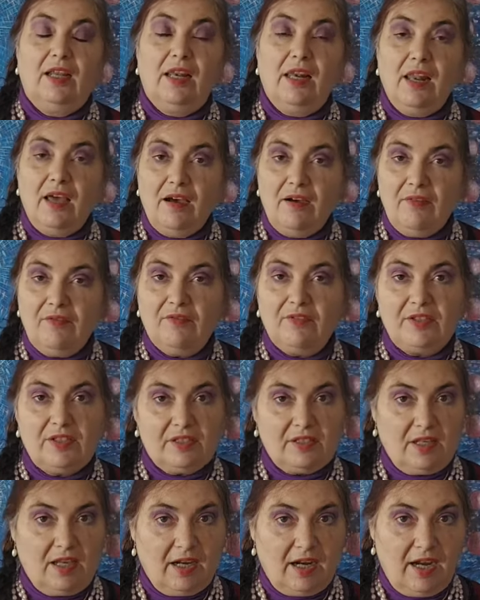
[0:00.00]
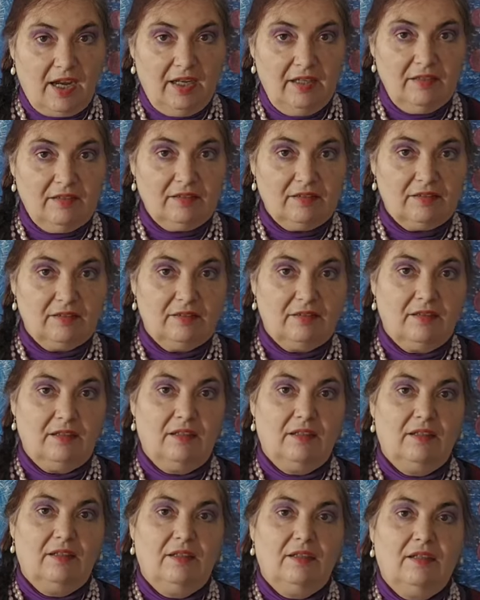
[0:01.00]
Love is great
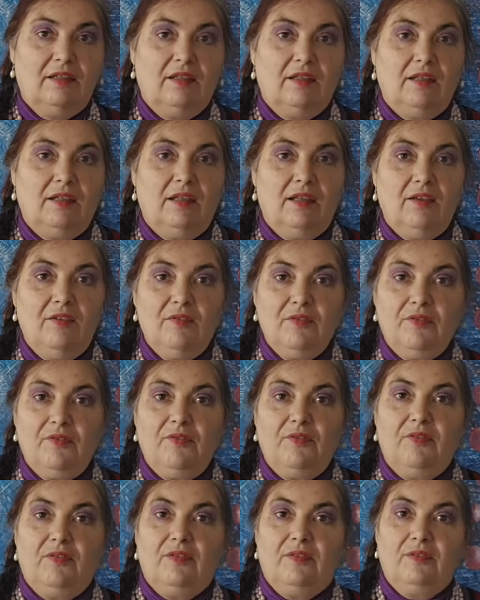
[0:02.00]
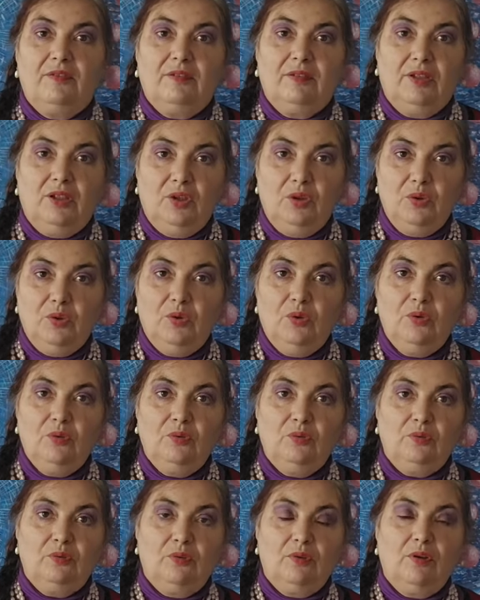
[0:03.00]
if
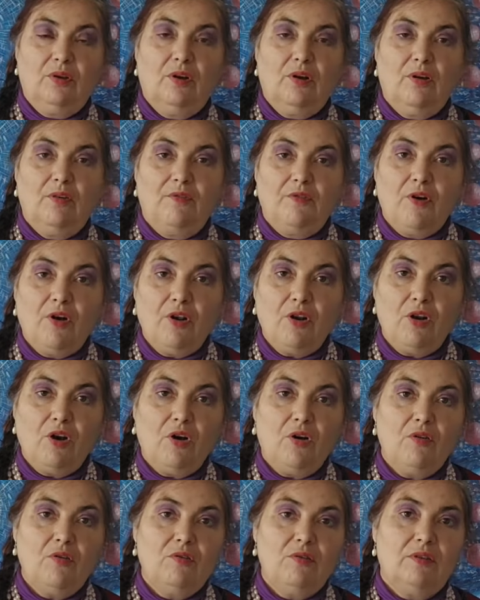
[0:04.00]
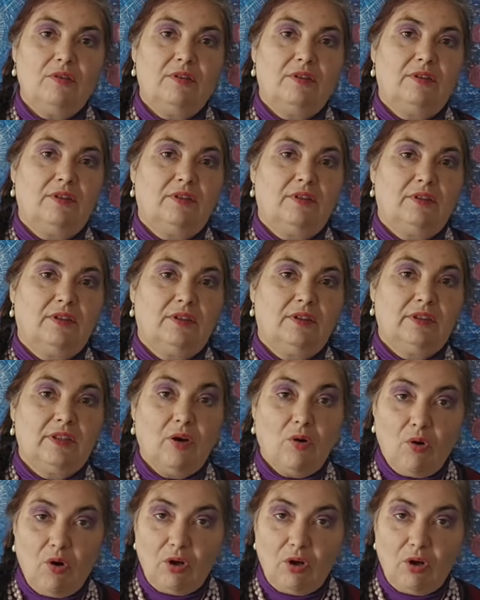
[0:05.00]
you follow the